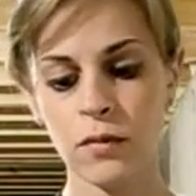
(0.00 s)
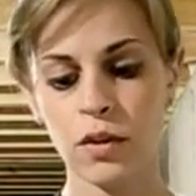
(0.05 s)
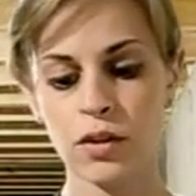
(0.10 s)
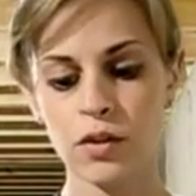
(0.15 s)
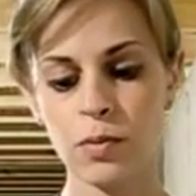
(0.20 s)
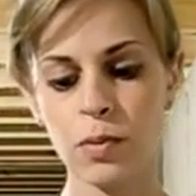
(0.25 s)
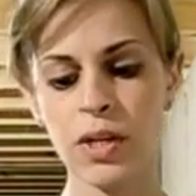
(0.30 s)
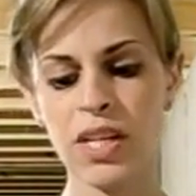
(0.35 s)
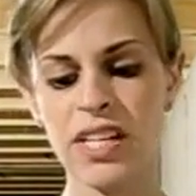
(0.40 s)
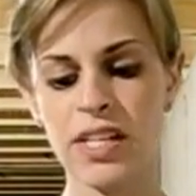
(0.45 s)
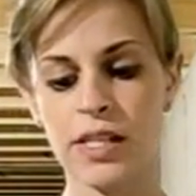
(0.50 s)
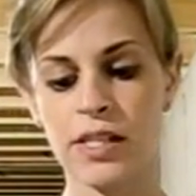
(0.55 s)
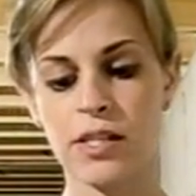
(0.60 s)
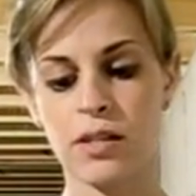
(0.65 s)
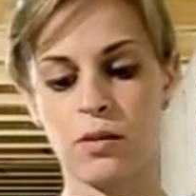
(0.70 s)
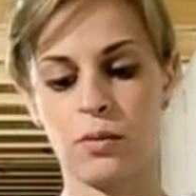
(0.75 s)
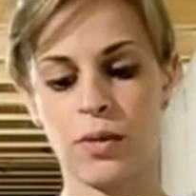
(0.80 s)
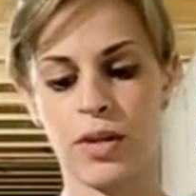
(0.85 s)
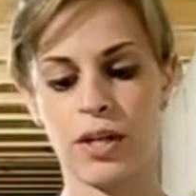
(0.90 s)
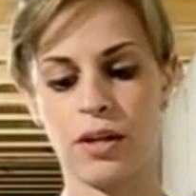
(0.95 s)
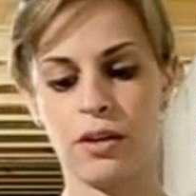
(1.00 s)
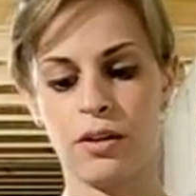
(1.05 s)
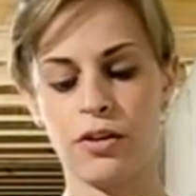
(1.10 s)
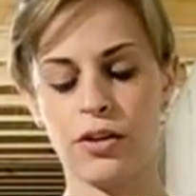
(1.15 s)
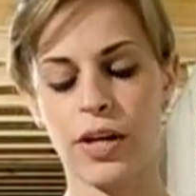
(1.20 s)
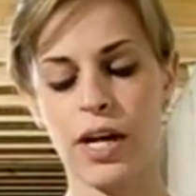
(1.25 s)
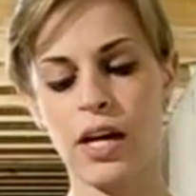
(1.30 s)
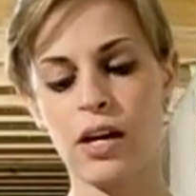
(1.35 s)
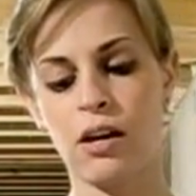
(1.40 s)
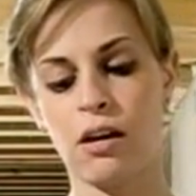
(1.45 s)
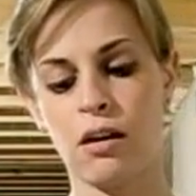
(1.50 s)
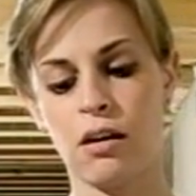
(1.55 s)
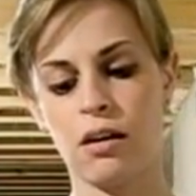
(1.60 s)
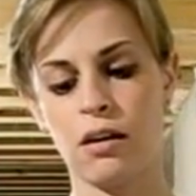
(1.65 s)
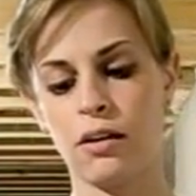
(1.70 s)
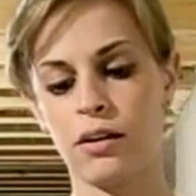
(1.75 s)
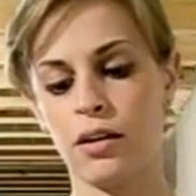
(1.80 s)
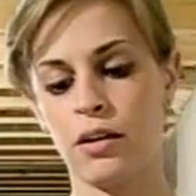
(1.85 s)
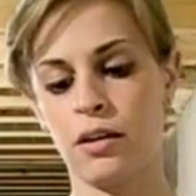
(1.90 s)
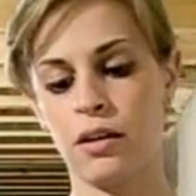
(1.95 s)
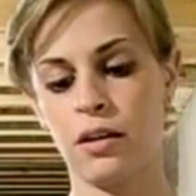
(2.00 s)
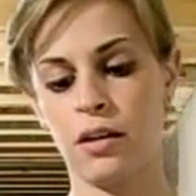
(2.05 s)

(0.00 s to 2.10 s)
it's a pretty decent wheel. They're kind of hard.